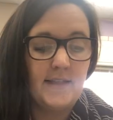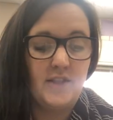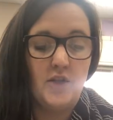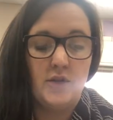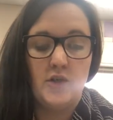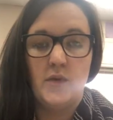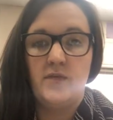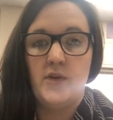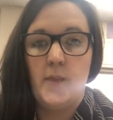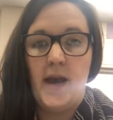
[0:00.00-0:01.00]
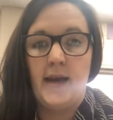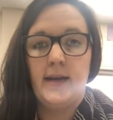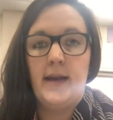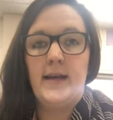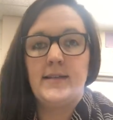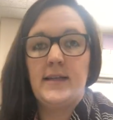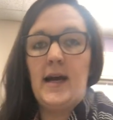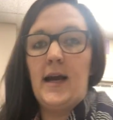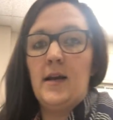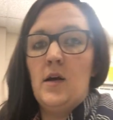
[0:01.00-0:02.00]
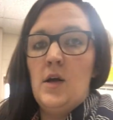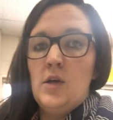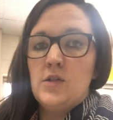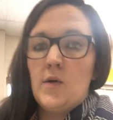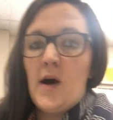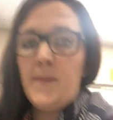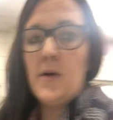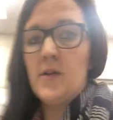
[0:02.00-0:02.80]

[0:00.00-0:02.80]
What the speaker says: says use the review packet as a guide. So up here